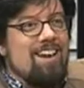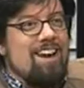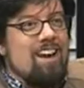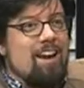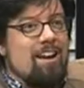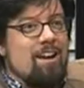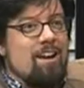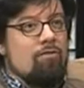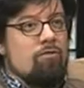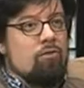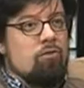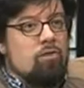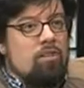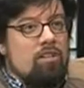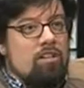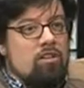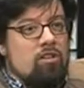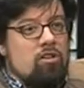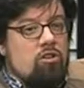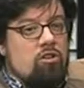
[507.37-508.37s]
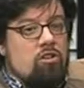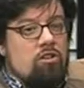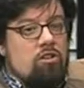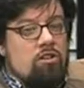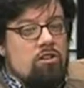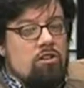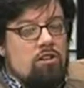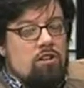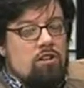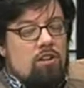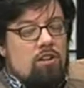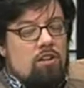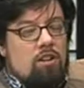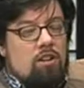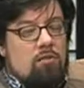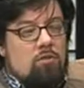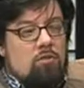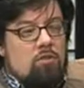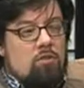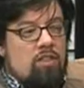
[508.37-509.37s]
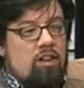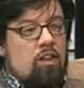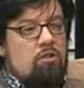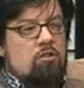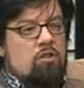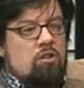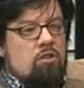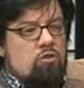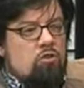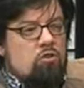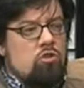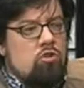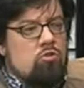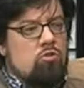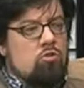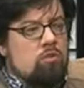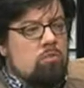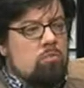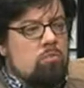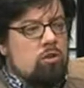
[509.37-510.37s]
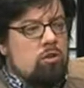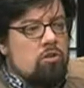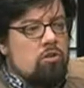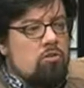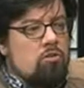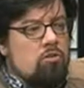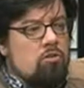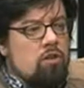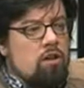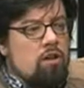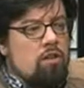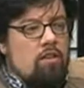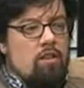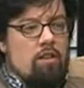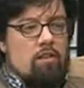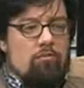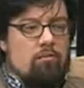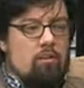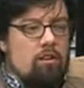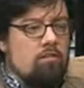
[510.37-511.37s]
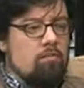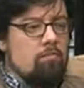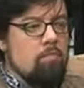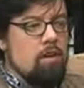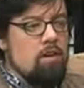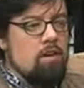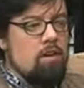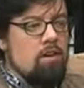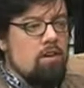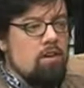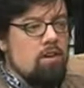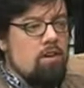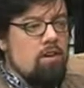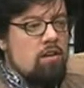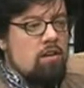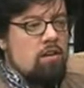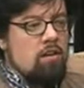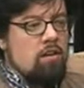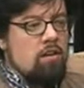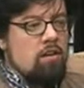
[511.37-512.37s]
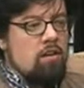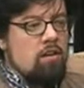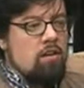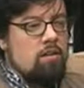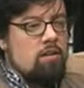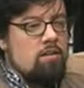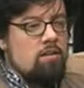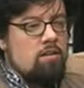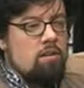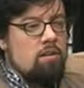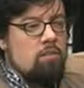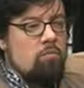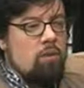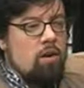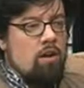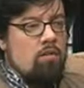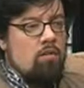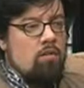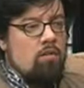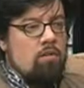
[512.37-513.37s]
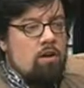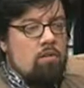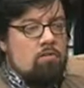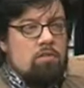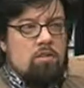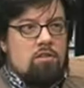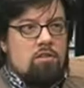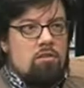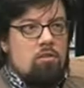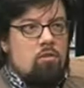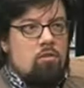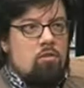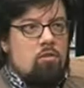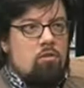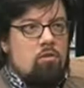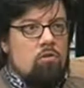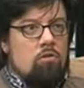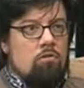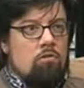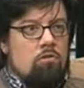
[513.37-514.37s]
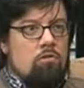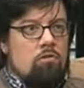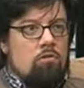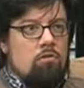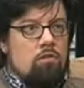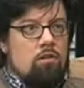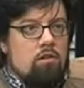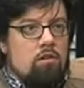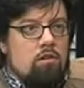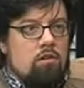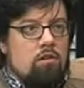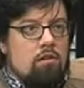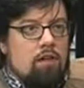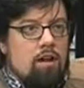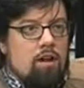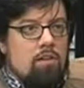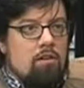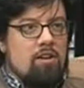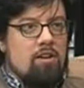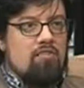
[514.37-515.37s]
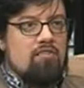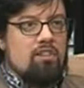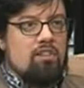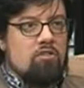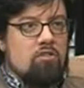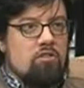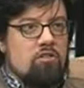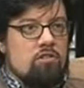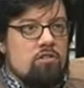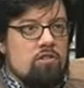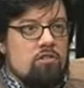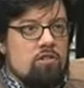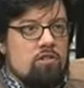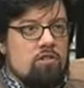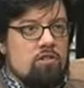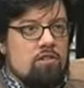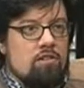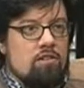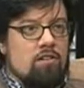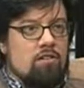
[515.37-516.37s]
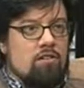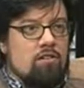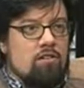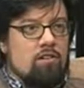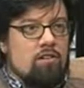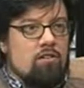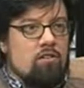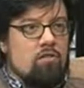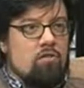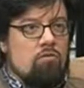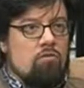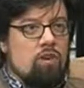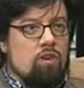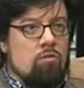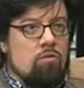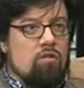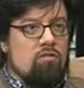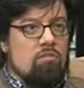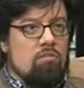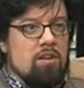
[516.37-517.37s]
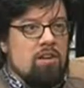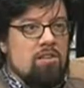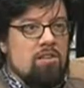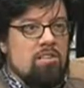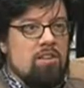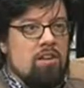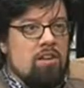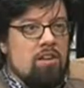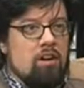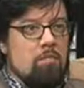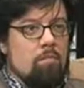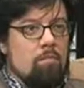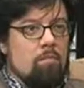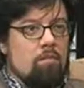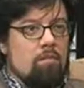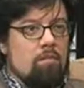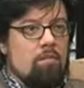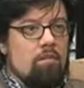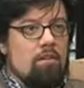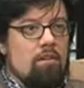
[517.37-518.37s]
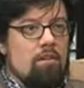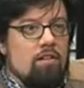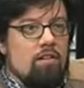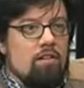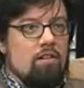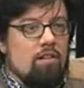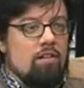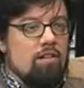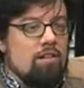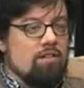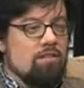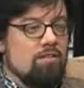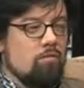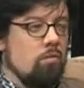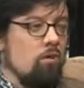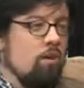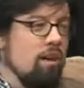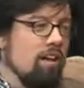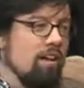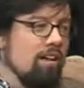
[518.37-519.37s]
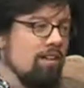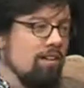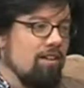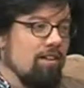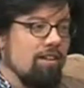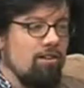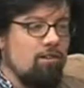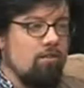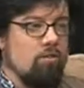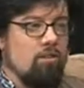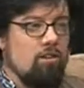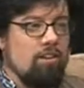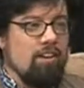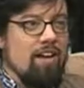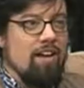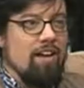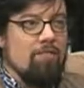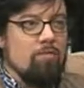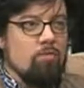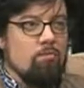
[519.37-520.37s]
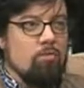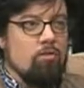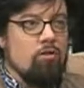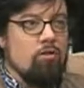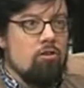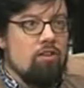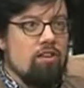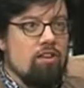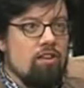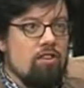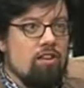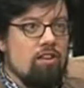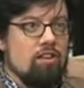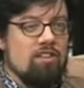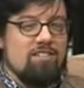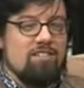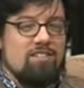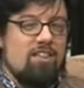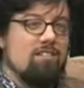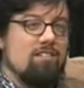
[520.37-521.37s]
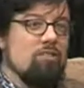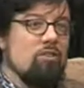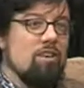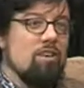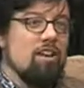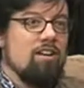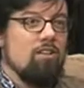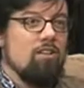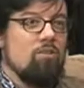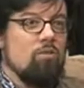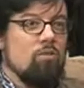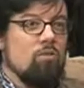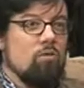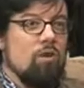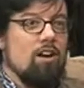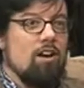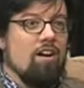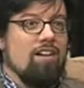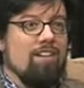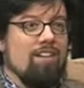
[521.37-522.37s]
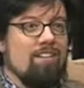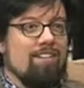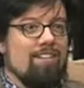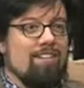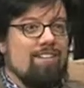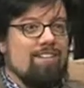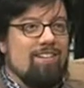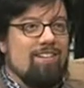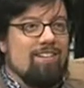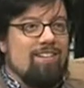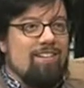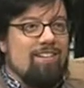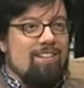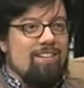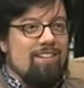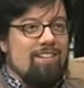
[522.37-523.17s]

I never really could. Mm-hmm. Um, so I thought I was going to do children's books. And then a friend of mine uh, said, why don't you come to the local uh, comic convention in, in Novi with me and set up? Right. And, and, I said, well, I, I don't really have a book or anything. He said, that's okay, neither do I. Okay.